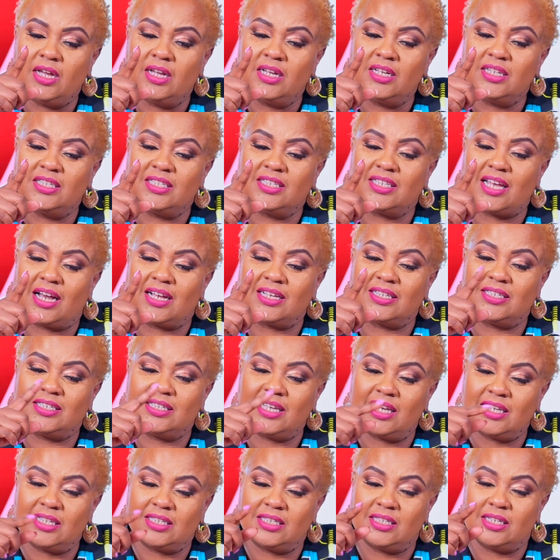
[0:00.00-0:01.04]

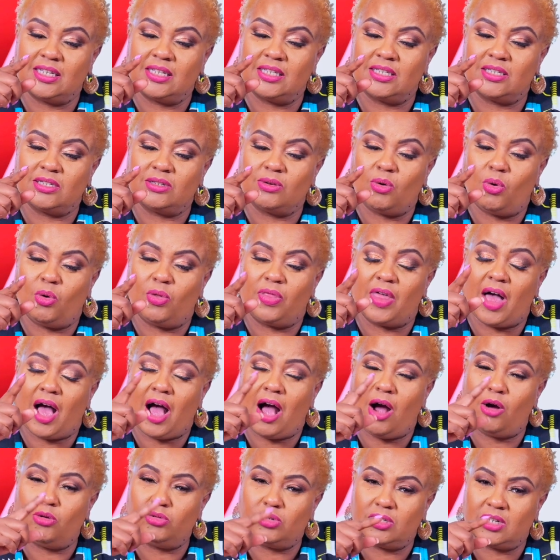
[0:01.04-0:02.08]
successes or the
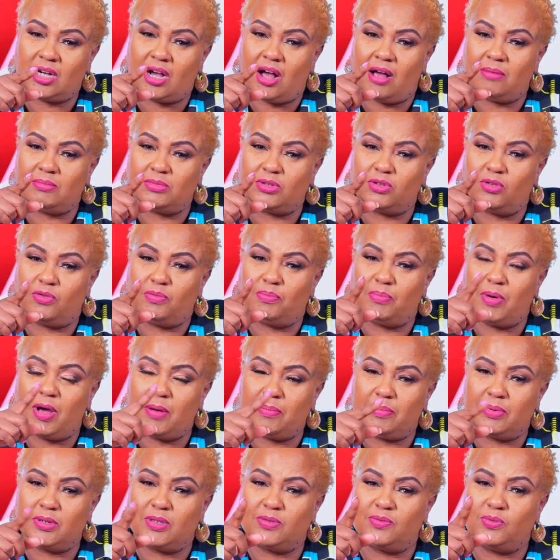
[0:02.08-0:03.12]
outcomes of
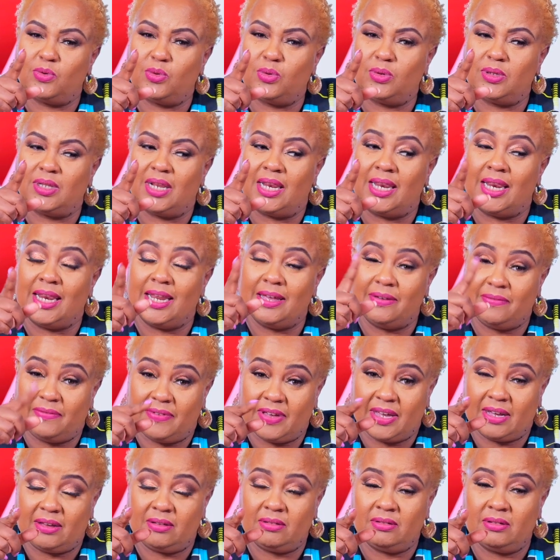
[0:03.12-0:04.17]
purposeful
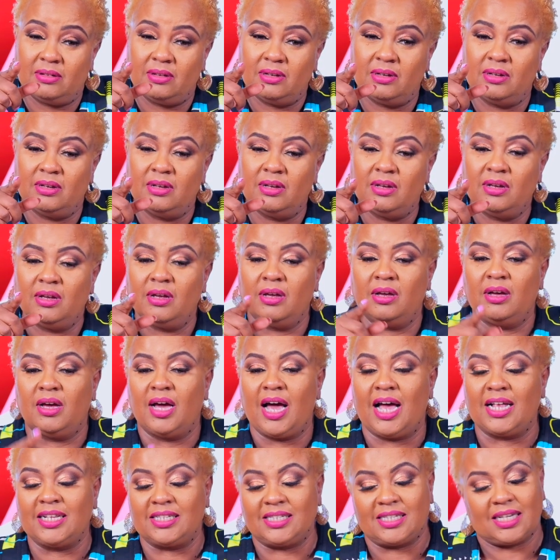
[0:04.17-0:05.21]
living
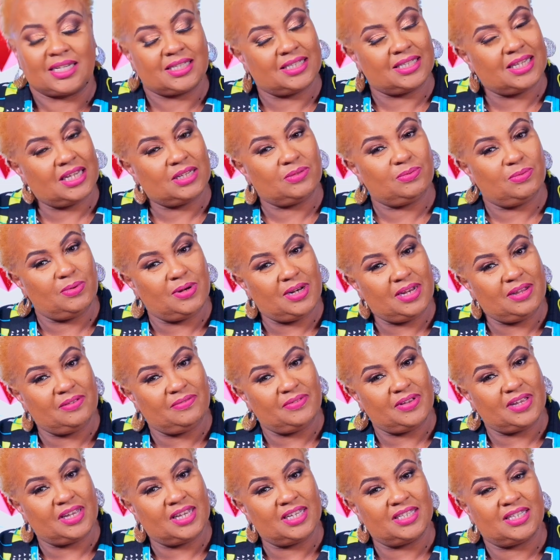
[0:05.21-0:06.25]
and successful
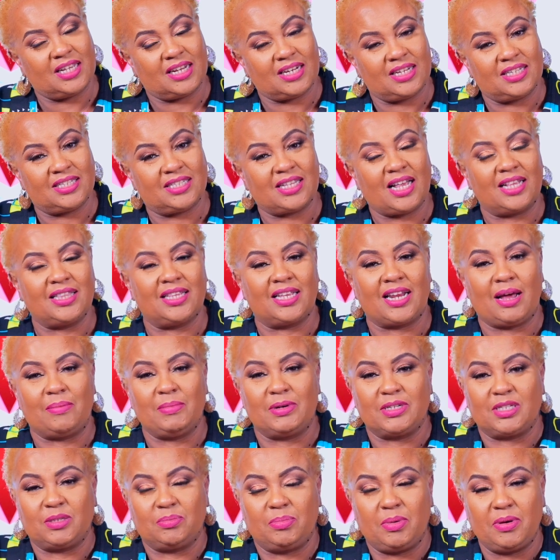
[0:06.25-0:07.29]
living is understand that I'm
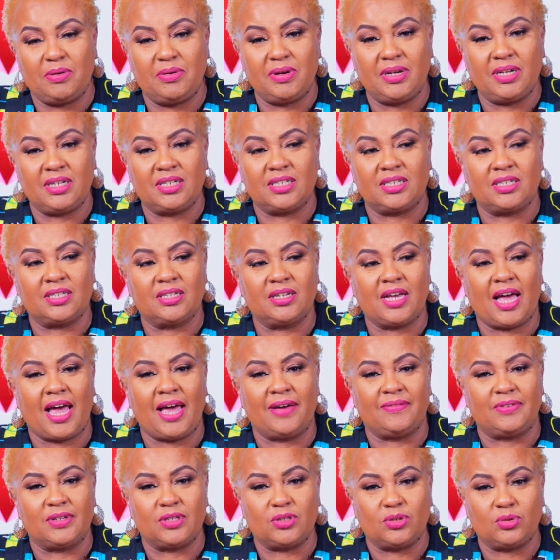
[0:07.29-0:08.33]
a spirit, I
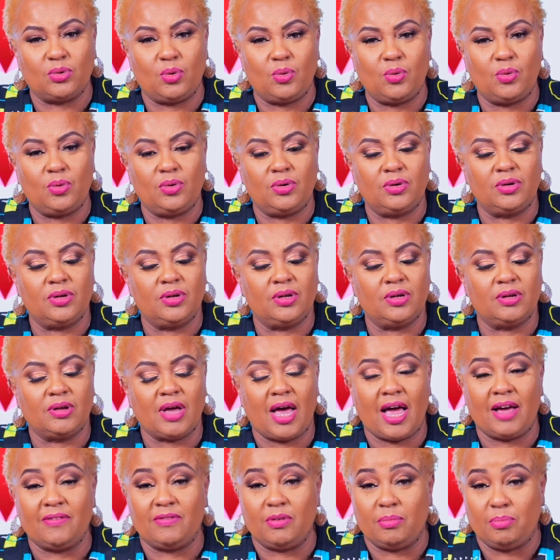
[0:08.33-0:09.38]
have a soul,
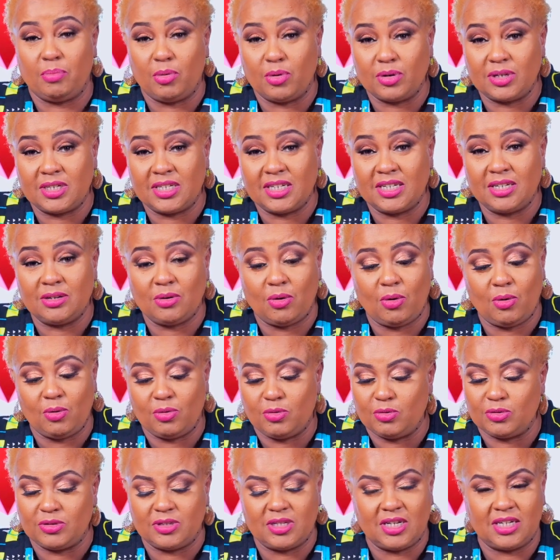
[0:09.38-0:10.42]
I have a body. All
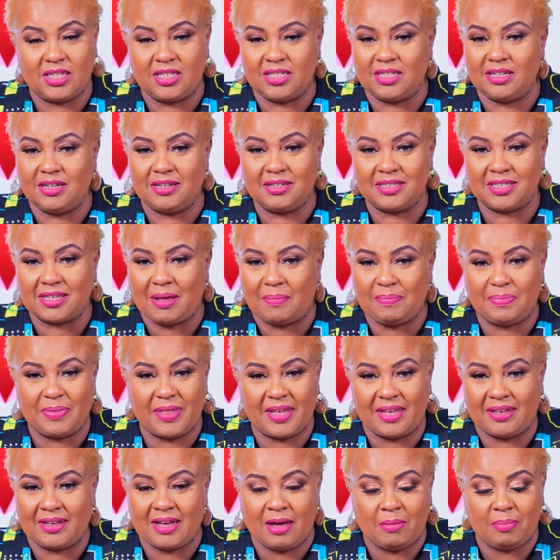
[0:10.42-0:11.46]
those need something,